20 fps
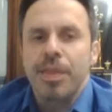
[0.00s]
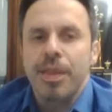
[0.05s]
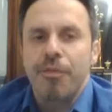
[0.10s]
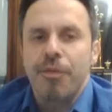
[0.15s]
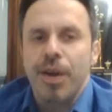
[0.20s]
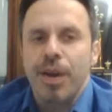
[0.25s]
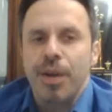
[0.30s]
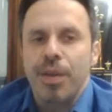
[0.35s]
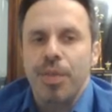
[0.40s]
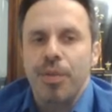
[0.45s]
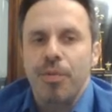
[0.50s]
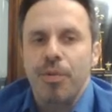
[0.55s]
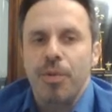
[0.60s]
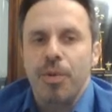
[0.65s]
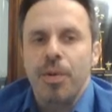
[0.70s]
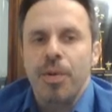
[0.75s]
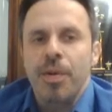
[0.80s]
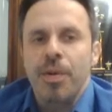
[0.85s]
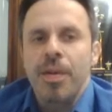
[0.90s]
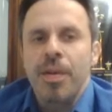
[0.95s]
defending the
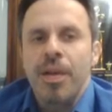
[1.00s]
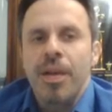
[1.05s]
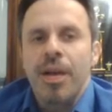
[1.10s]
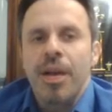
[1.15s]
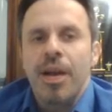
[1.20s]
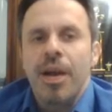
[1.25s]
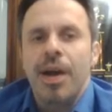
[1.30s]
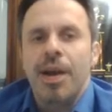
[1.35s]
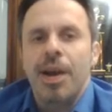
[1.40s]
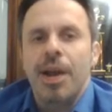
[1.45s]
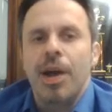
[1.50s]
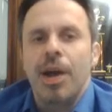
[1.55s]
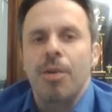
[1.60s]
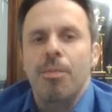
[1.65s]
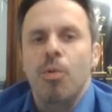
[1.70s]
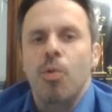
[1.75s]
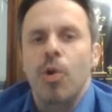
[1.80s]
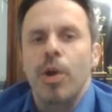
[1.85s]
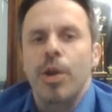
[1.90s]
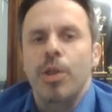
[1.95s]
rook. And now
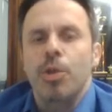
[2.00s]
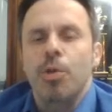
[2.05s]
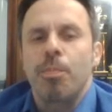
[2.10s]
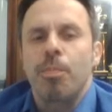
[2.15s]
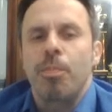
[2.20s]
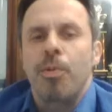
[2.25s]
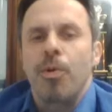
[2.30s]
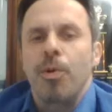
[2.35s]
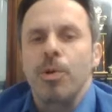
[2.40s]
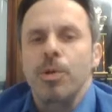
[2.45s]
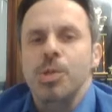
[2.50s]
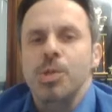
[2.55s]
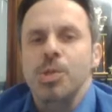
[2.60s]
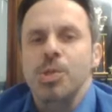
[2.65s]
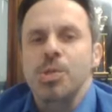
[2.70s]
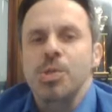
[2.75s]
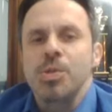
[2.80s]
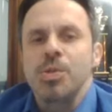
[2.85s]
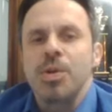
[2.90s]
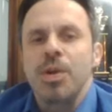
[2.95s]
I'm going to
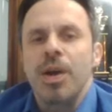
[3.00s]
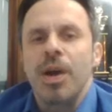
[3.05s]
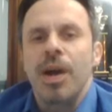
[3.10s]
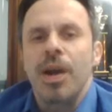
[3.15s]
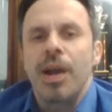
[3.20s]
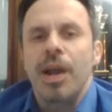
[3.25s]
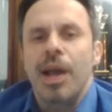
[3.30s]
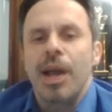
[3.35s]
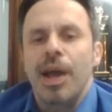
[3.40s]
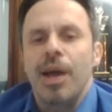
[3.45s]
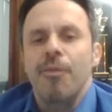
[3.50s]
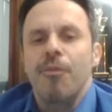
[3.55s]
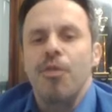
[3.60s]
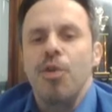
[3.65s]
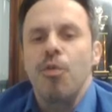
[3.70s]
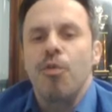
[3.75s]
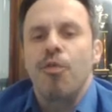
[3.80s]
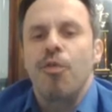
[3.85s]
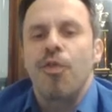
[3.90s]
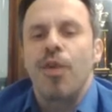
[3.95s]
pause and have
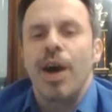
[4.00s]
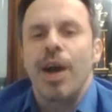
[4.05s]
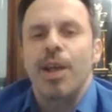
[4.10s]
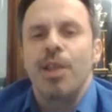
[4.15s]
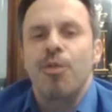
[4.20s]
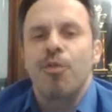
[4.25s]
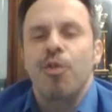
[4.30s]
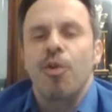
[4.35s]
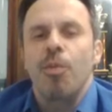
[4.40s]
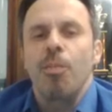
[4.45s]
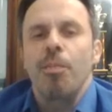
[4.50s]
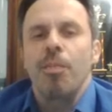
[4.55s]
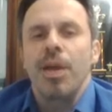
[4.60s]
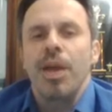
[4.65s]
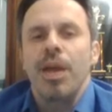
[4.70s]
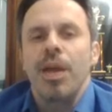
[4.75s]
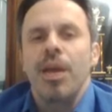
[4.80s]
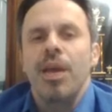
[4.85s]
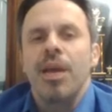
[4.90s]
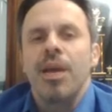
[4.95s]
you find for
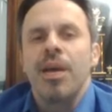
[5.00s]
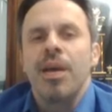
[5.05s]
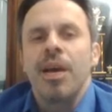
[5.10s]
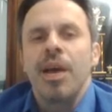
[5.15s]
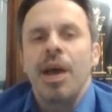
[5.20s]
me